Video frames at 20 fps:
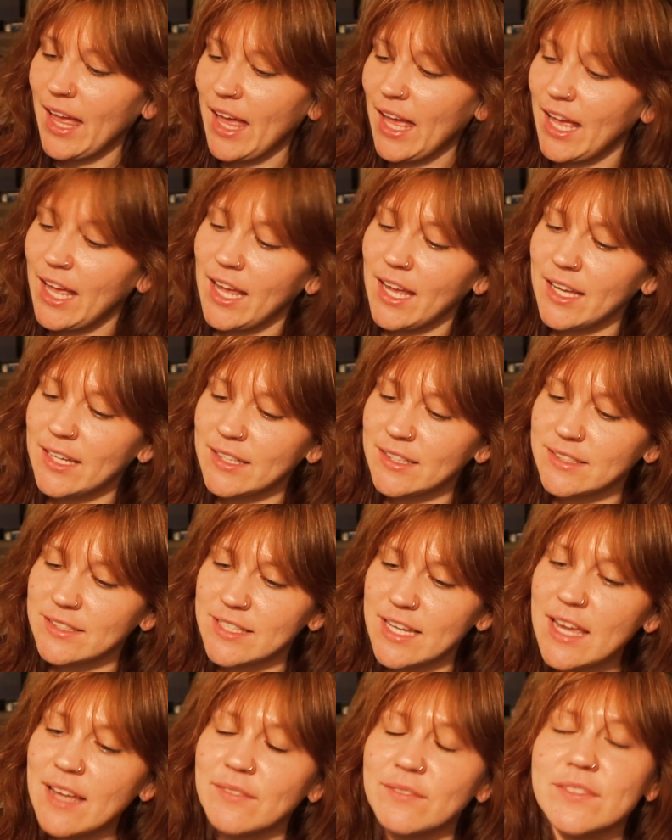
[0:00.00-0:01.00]
And
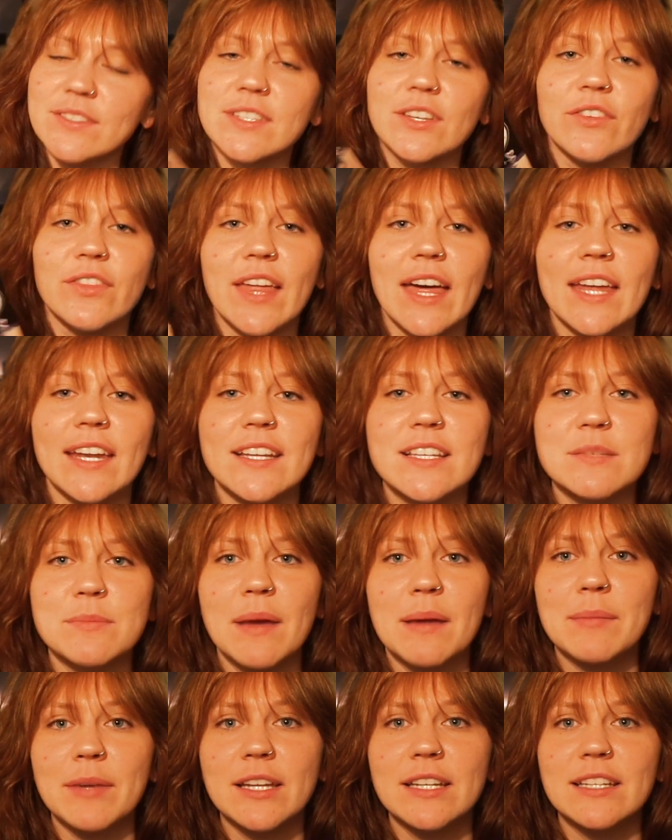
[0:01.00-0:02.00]
yeah, so that is
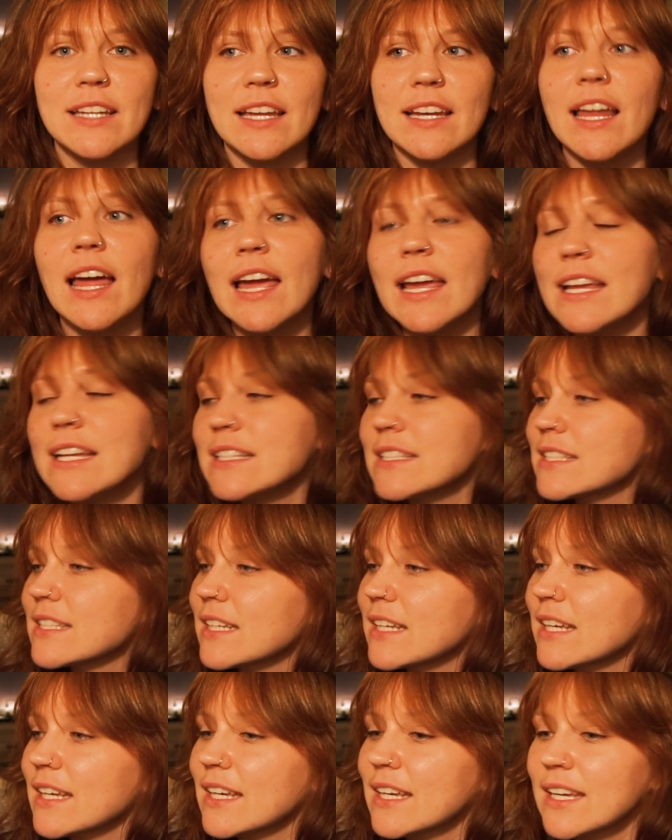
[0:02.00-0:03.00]
my Monday night,
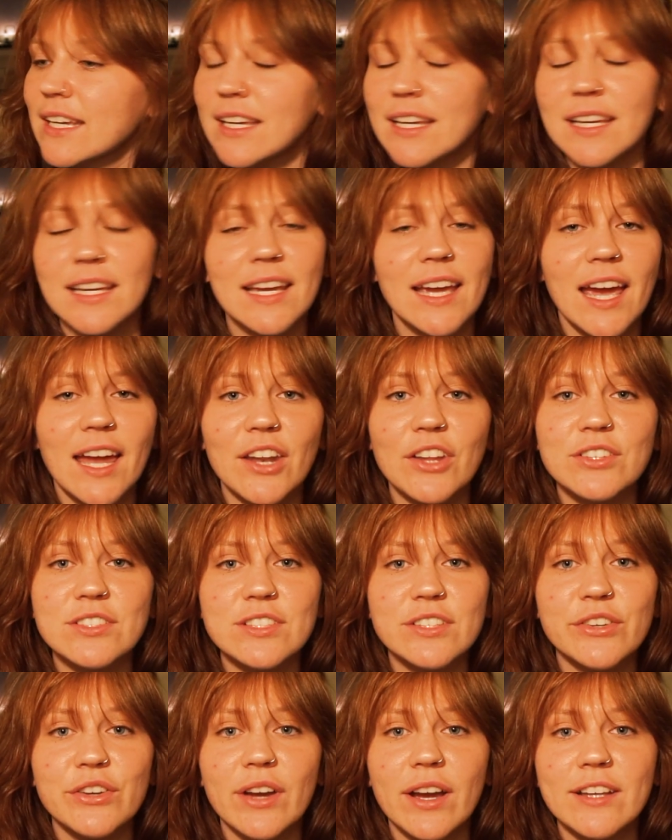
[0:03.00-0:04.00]
and I'll
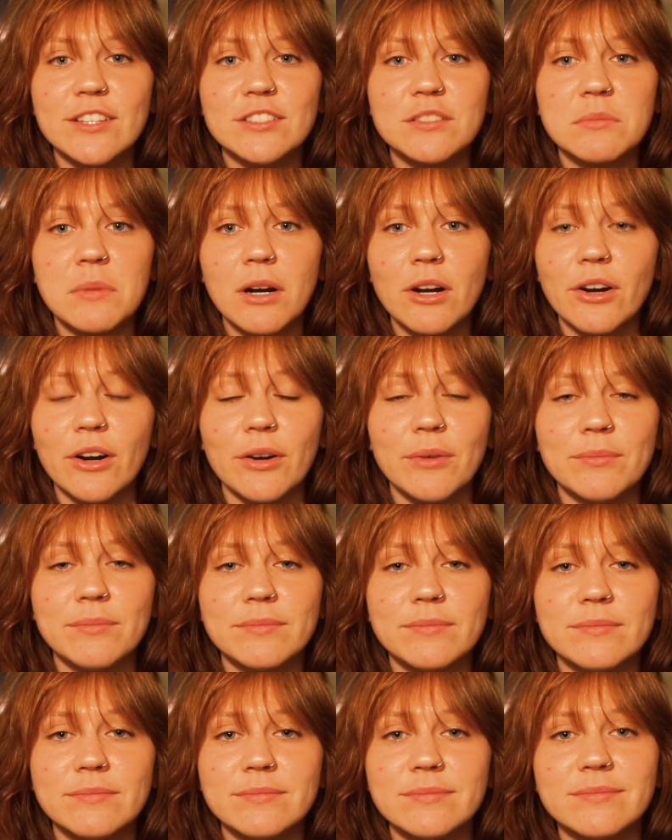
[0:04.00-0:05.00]
see you guys tomorrow.
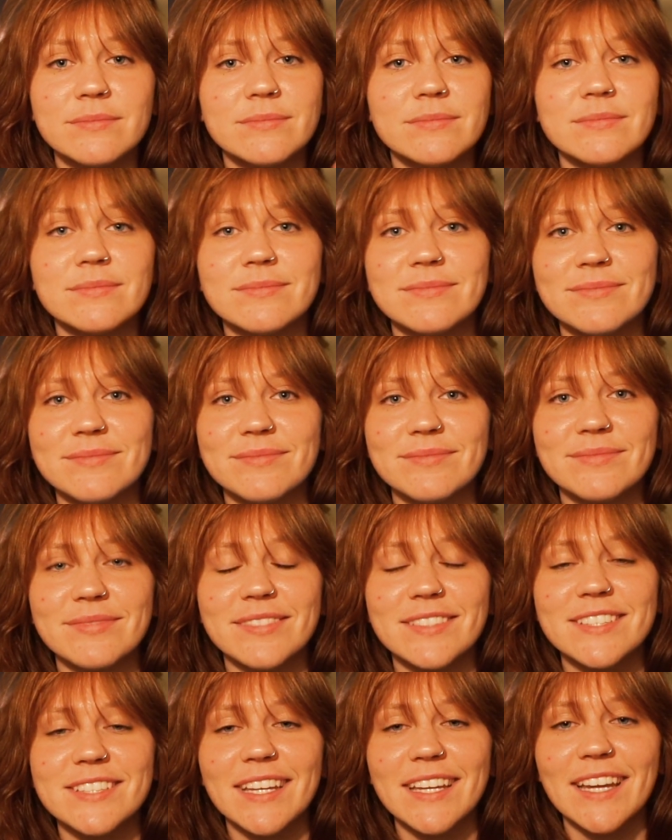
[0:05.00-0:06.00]

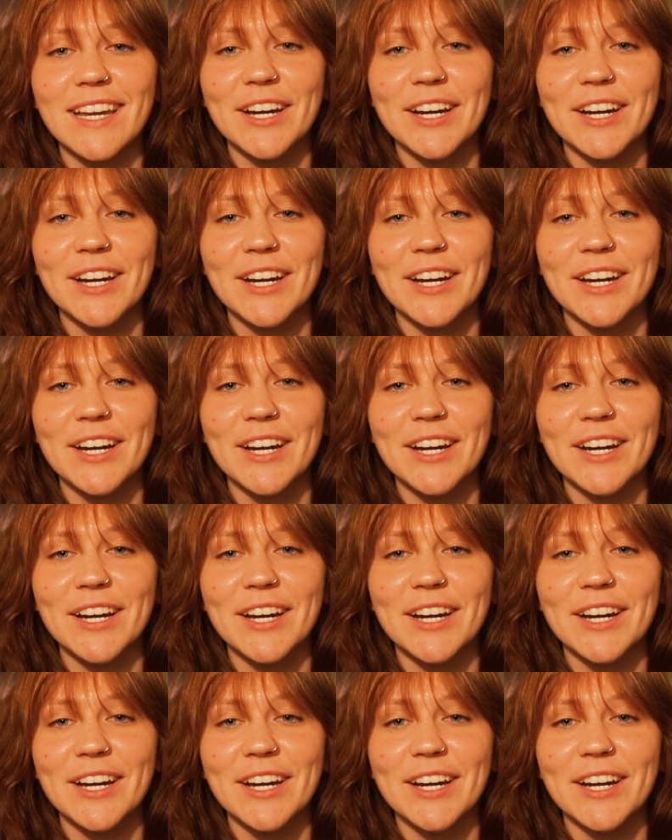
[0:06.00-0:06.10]
See